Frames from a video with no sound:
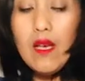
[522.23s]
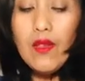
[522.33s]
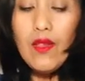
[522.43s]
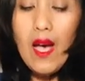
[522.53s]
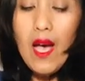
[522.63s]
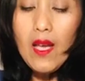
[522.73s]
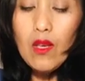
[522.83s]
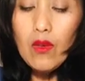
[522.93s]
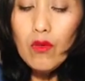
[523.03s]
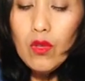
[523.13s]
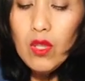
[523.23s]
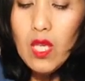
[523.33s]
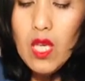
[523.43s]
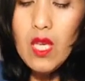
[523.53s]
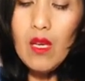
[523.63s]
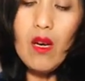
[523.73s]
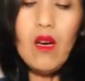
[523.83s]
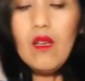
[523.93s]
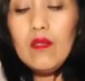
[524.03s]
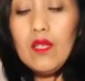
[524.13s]
that you see
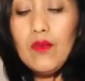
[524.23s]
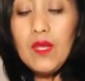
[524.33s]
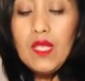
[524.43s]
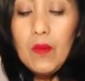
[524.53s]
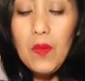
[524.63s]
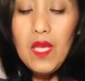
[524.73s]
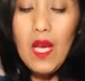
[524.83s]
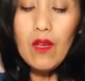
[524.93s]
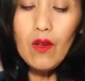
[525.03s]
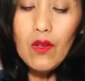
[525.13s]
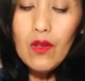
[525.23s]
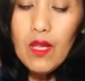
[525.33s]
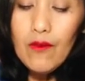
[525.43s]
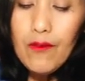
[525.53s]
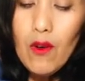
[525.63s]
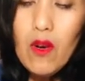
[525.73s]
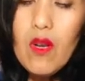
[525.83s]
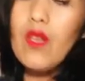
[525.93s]
on the recipe that you're looking for.